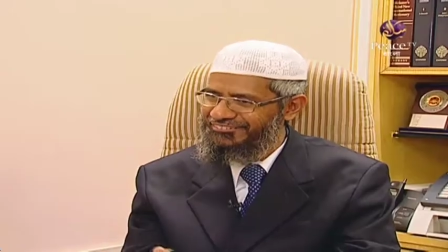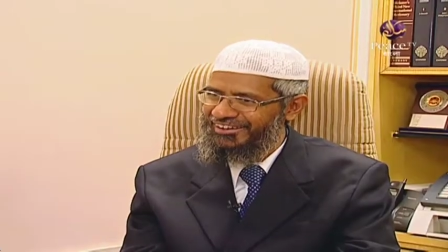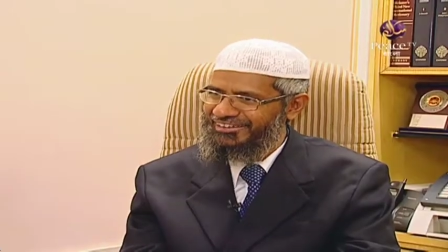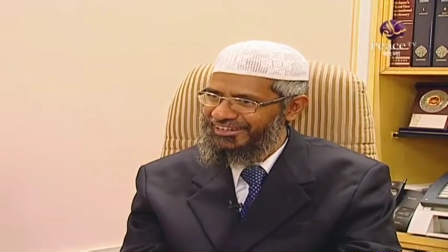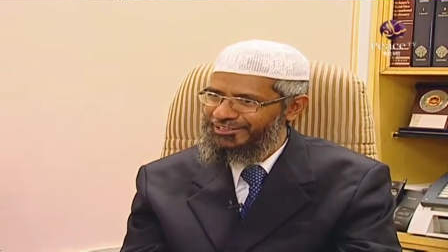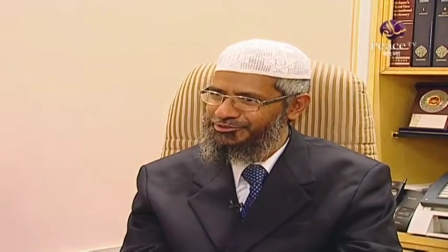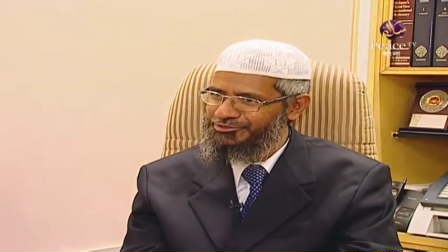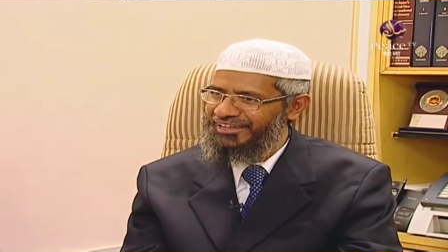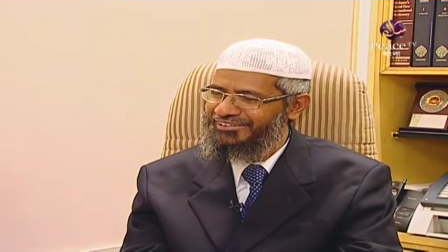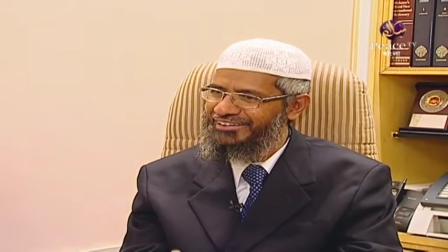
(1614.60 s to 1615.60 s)
If I tell
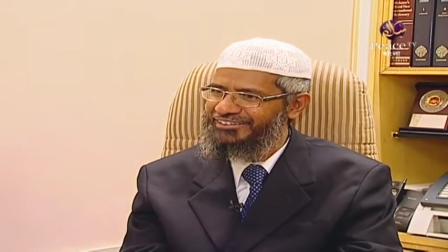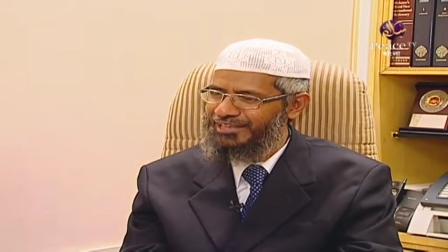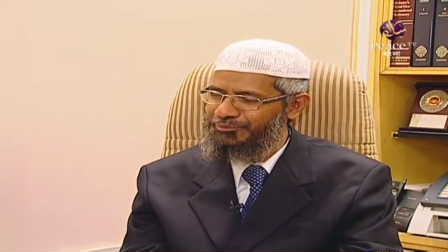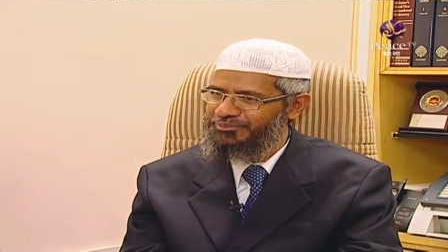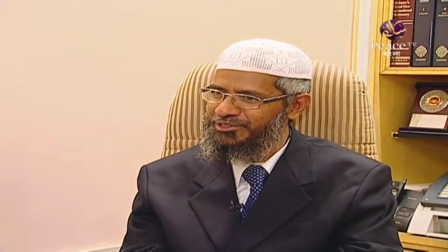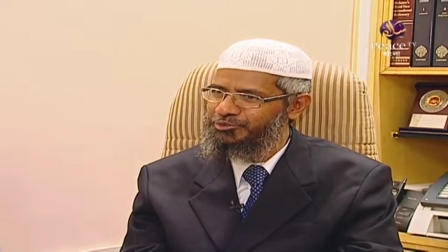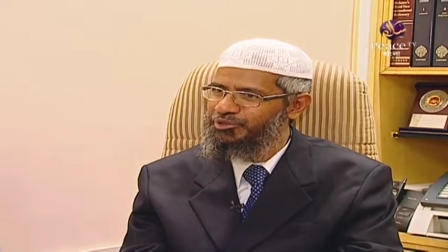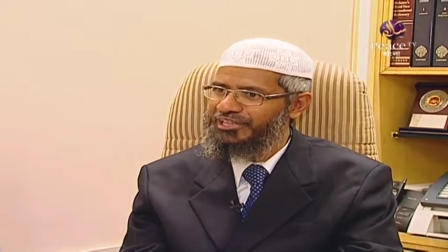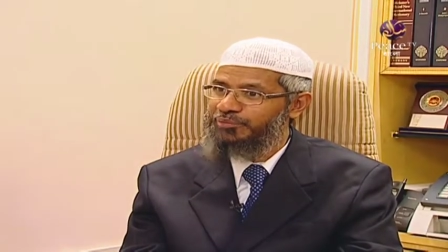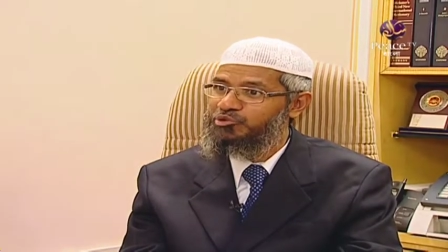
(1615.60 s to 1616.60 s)
you that reading Japanese,
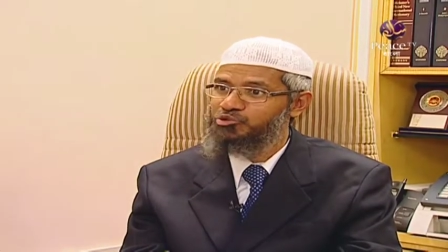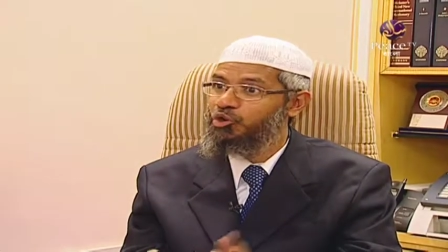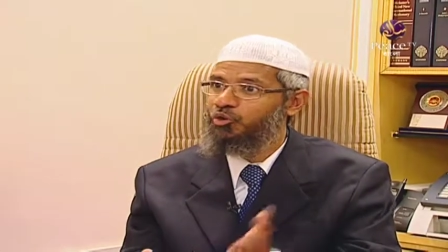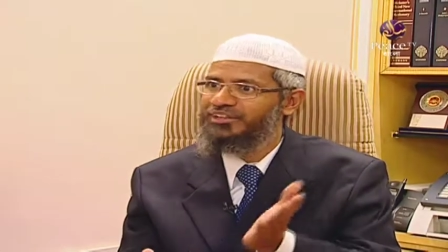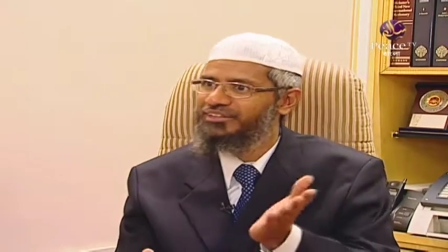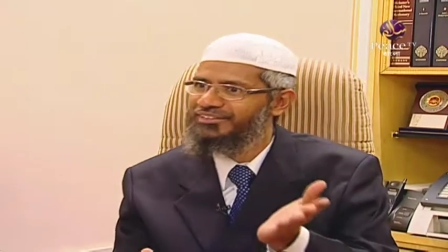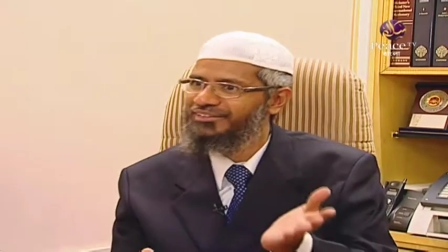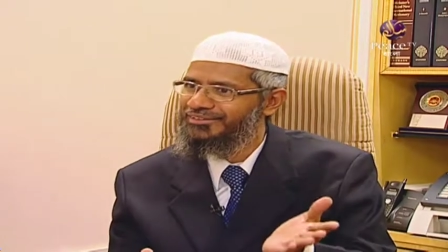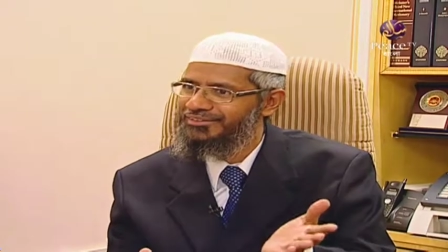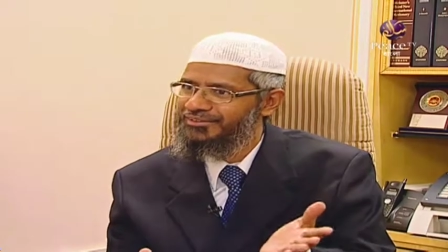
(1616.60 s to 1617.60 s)
you won't tell me show what is
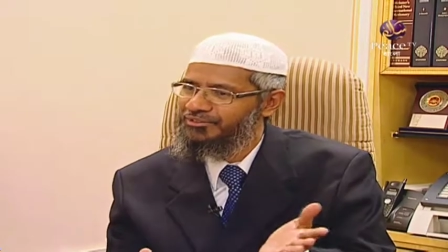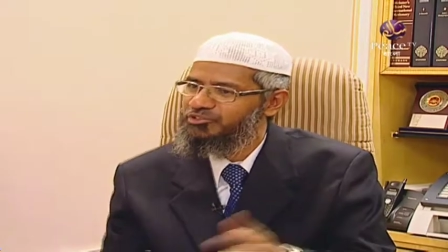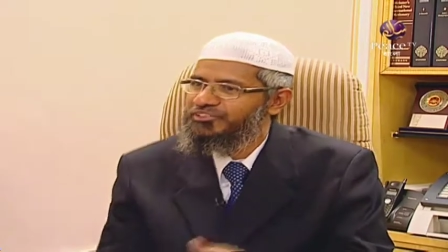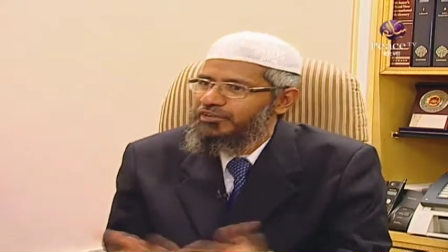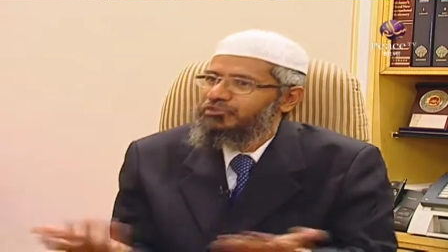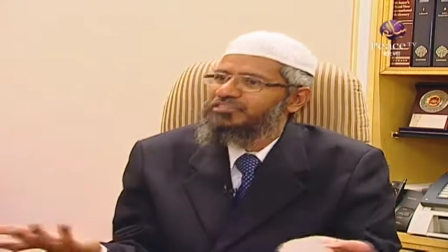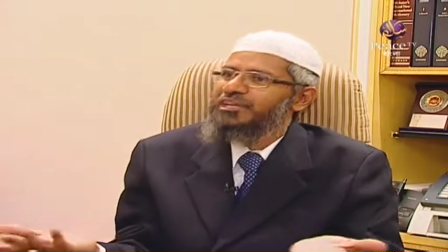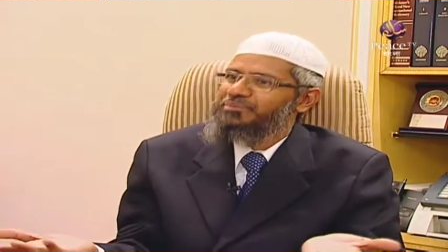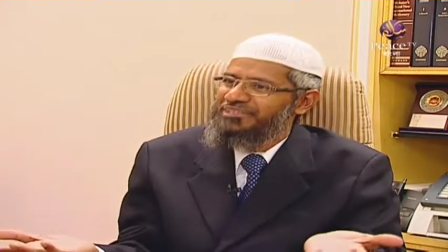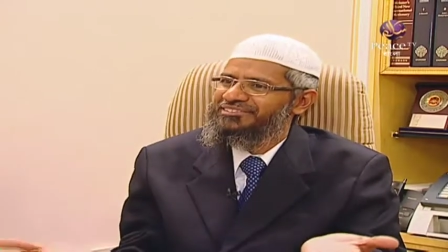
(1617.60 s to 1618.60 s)
it. You say, I don't
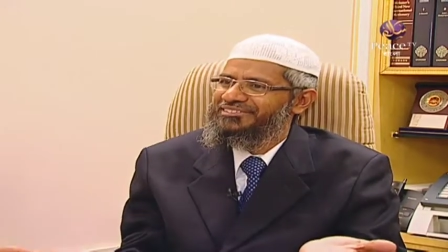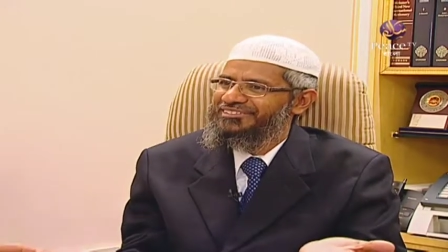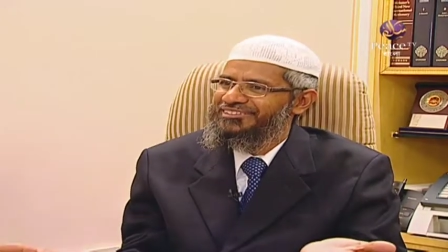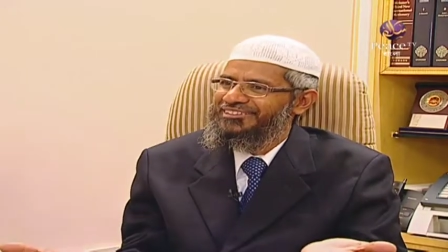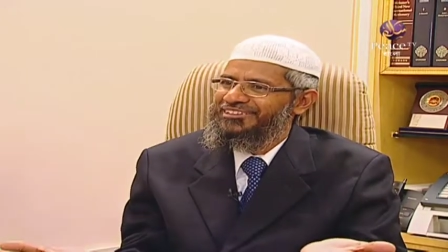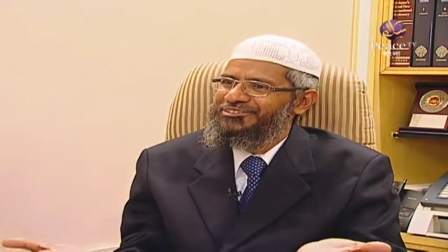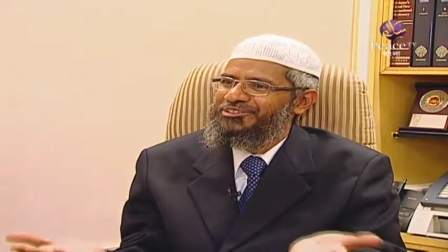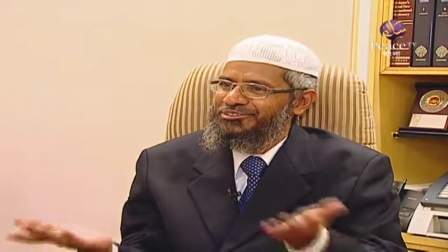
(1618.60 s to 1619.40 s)
know Japanese. Right.